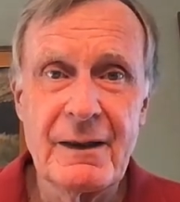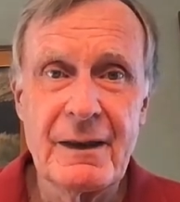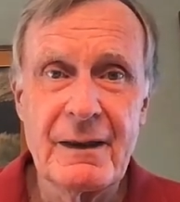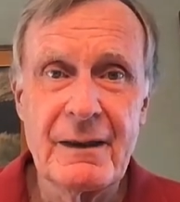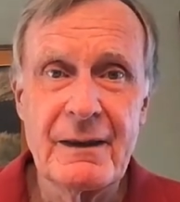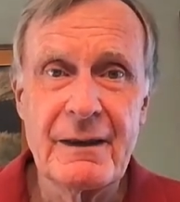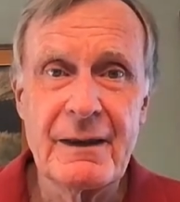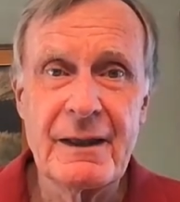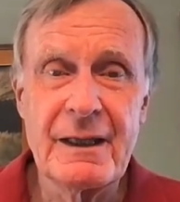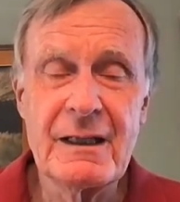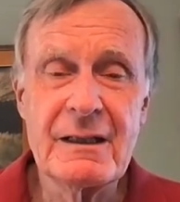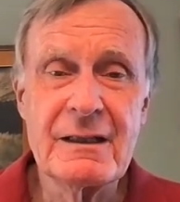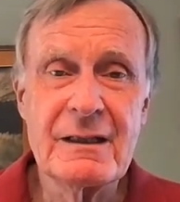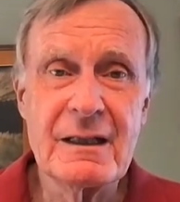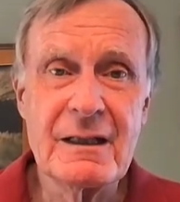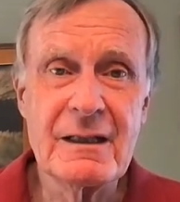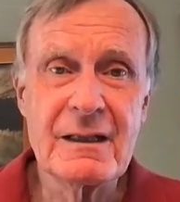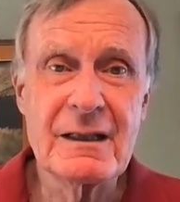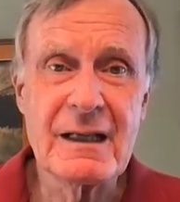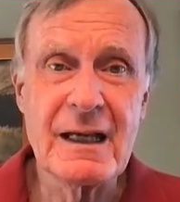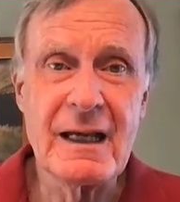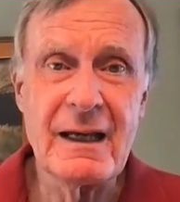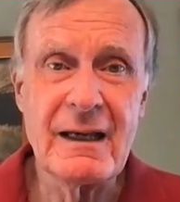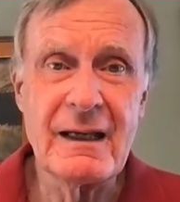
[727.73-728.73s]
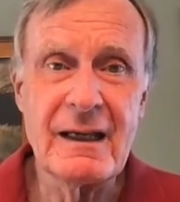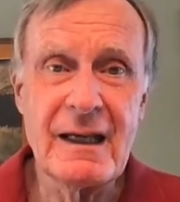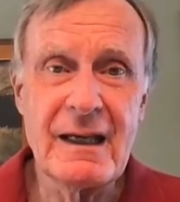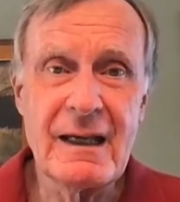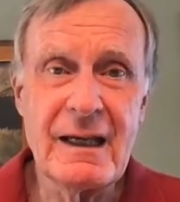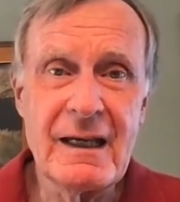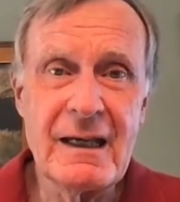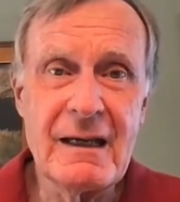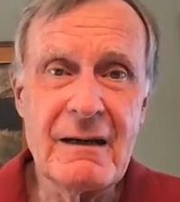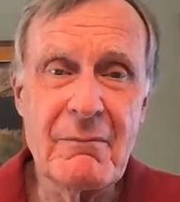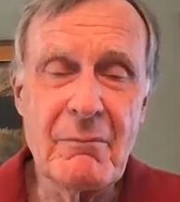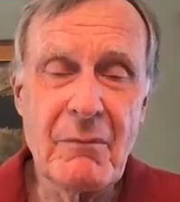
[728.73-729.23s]
This is,
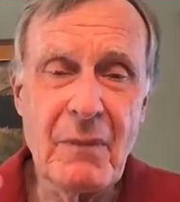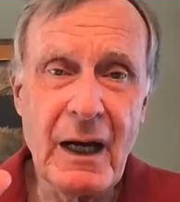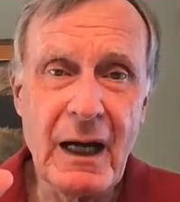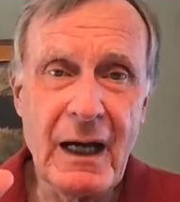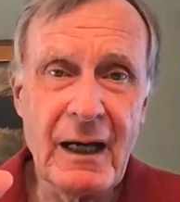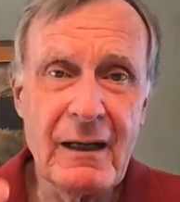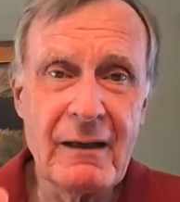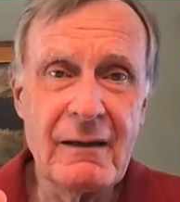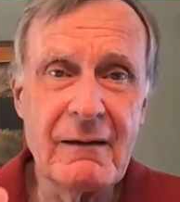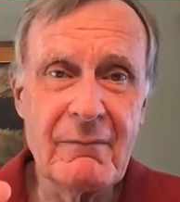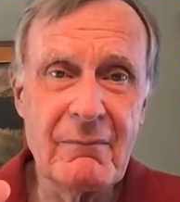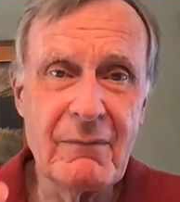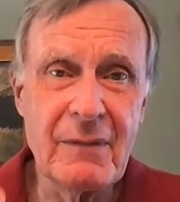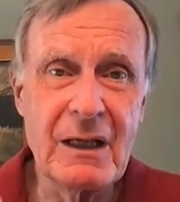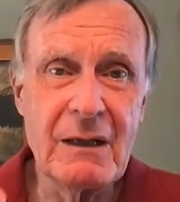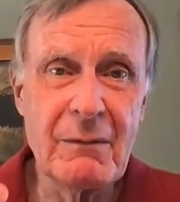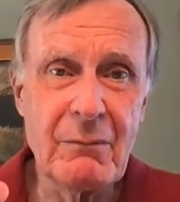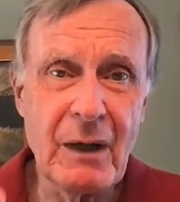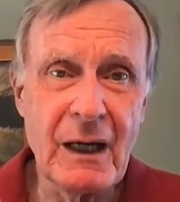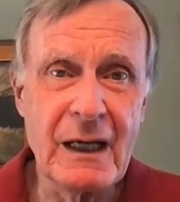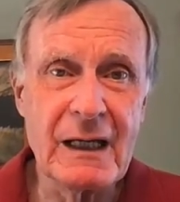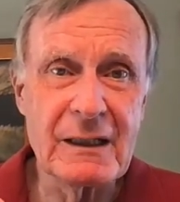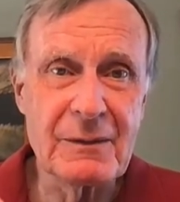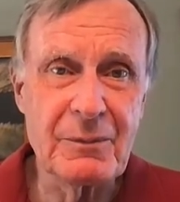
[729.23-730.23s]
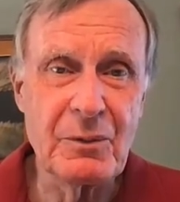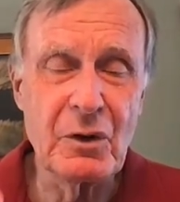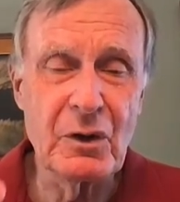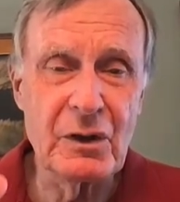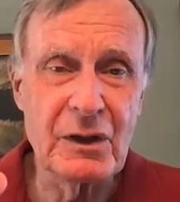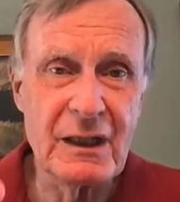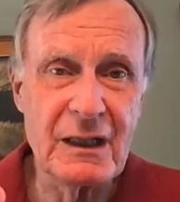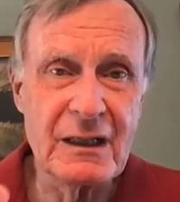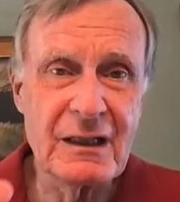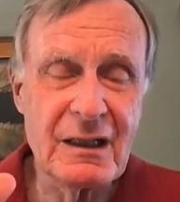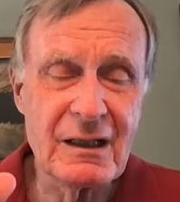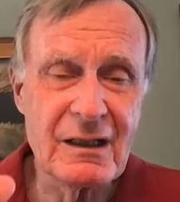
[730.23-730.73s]
in my
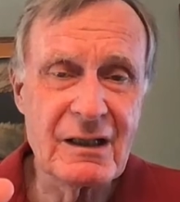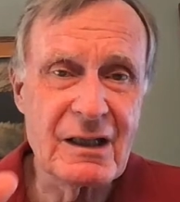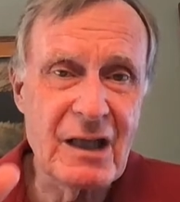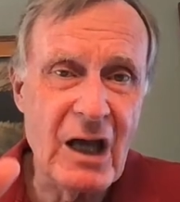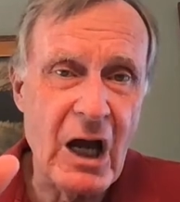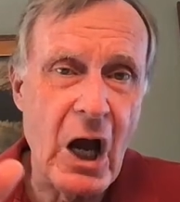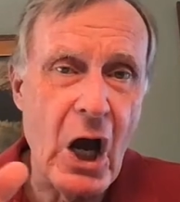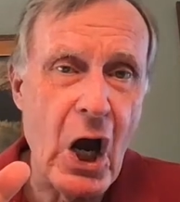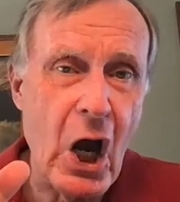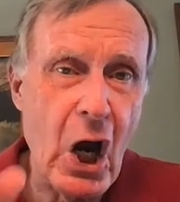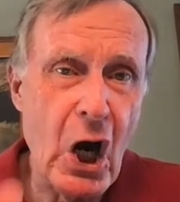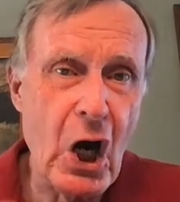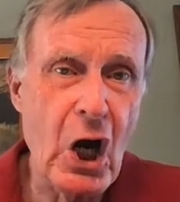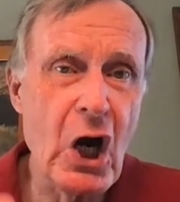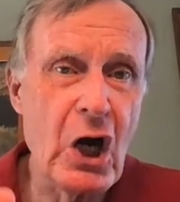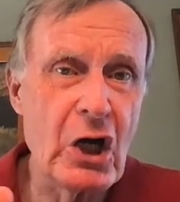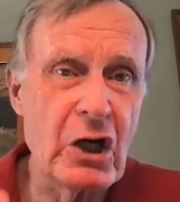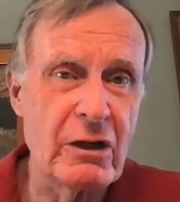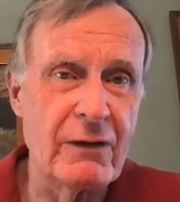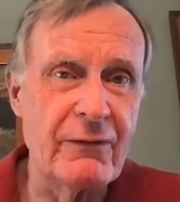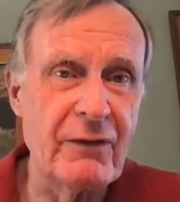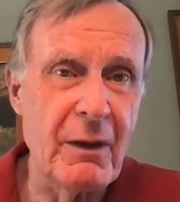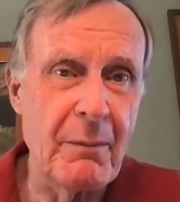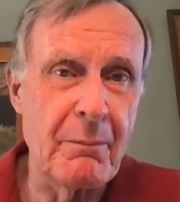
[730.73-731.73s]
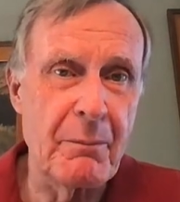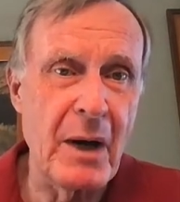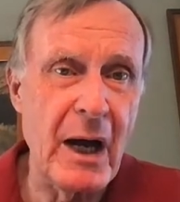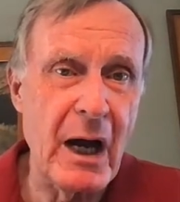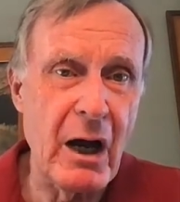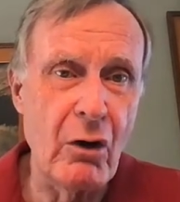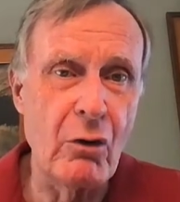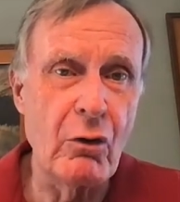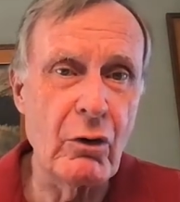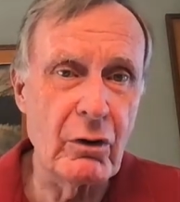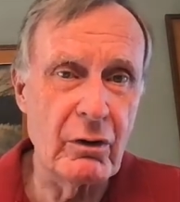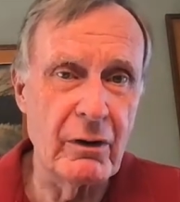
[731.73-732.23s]
experience, this is the heart of the
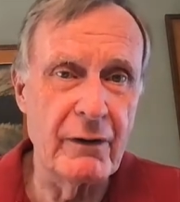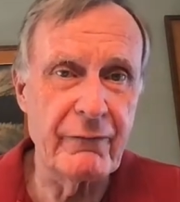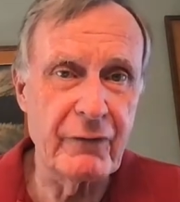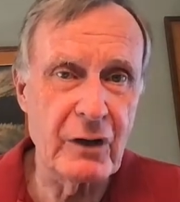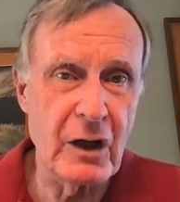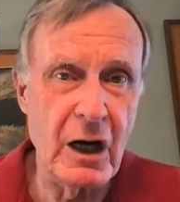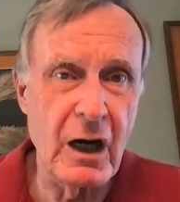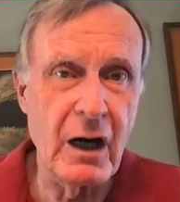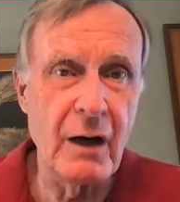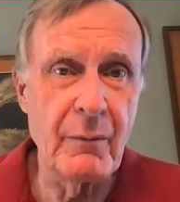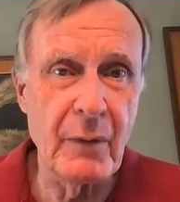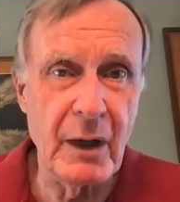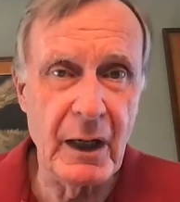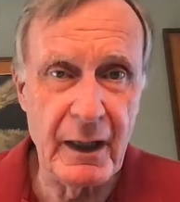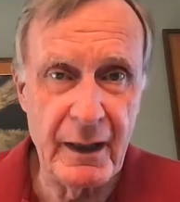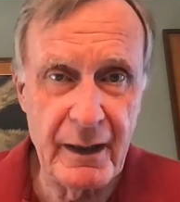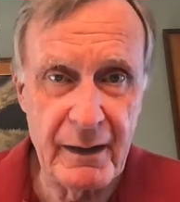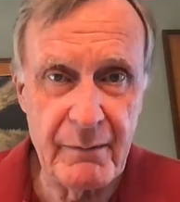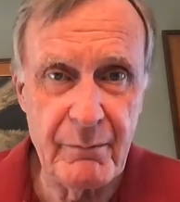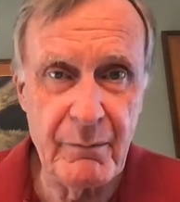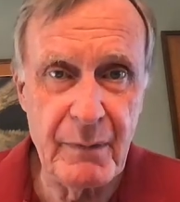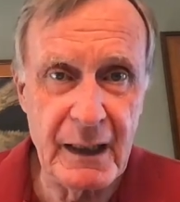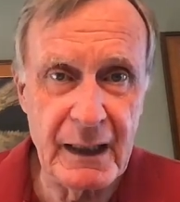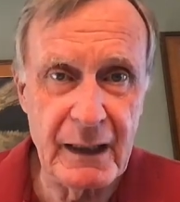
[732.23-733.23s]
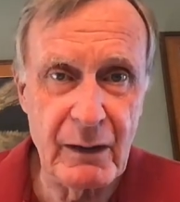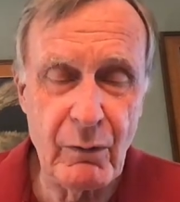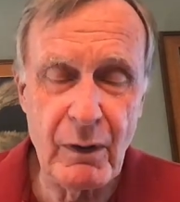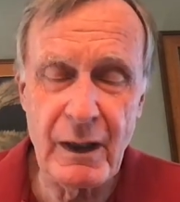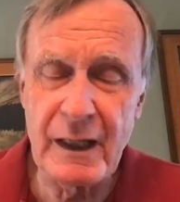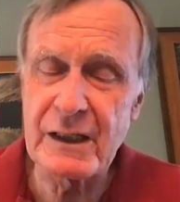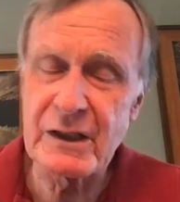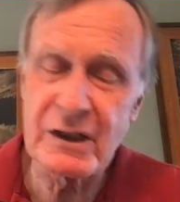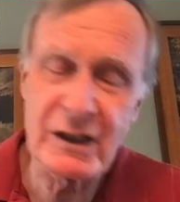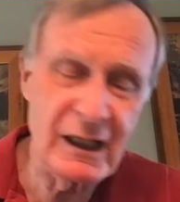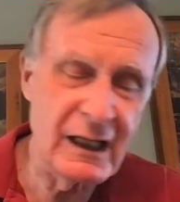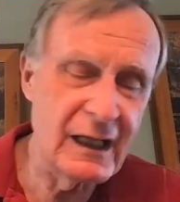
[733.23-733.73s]
power of karma in many
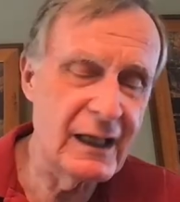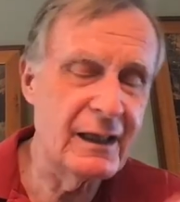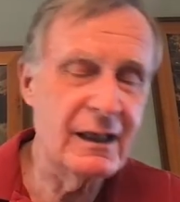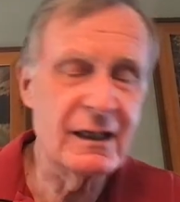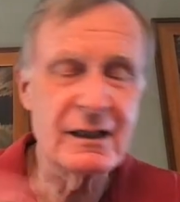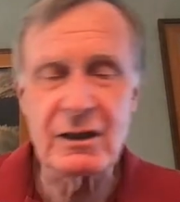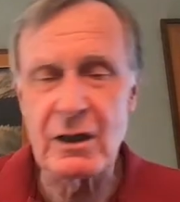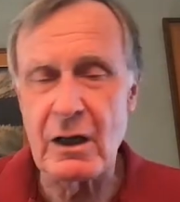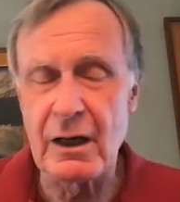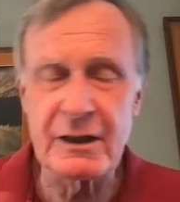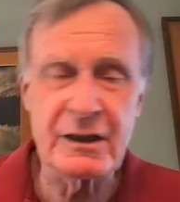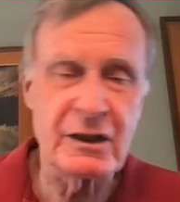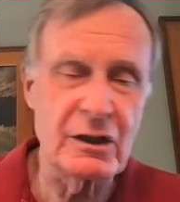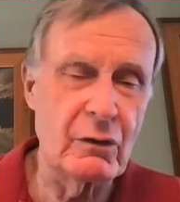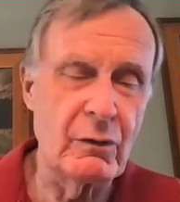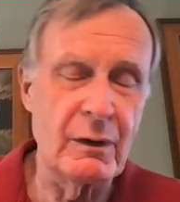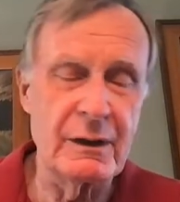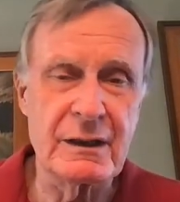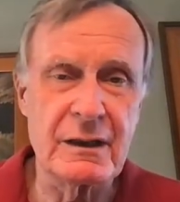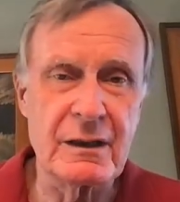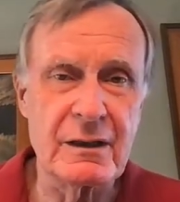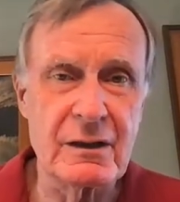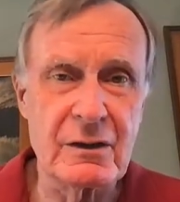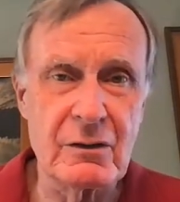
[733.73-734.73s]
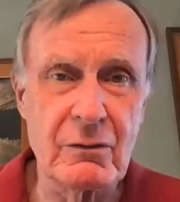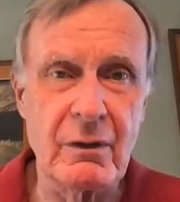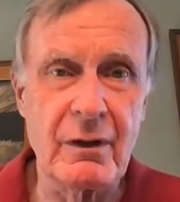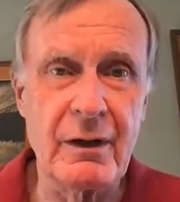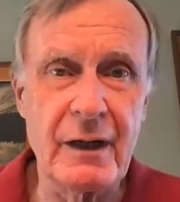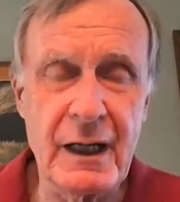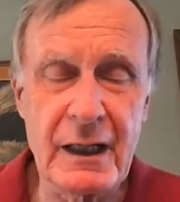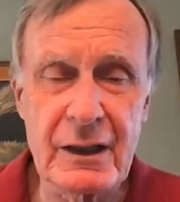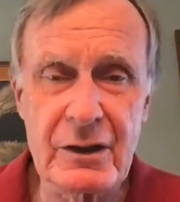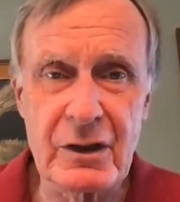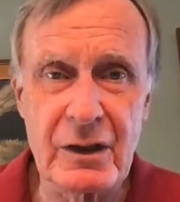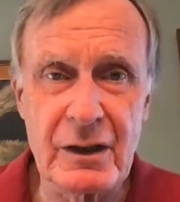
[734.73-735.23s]
ways. Yeah, there's consequences to our
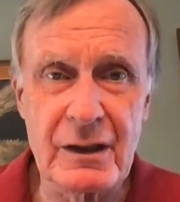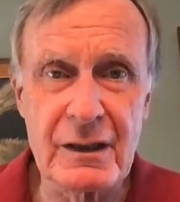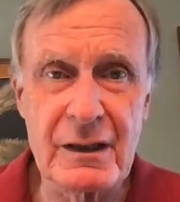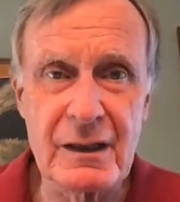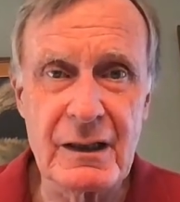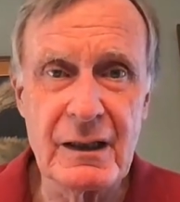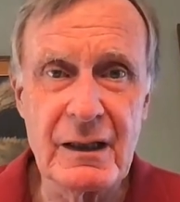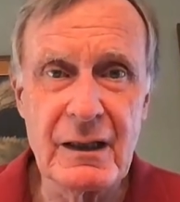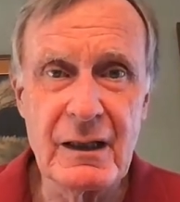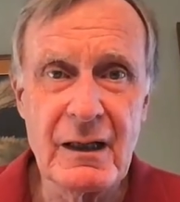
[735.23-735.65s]
actions.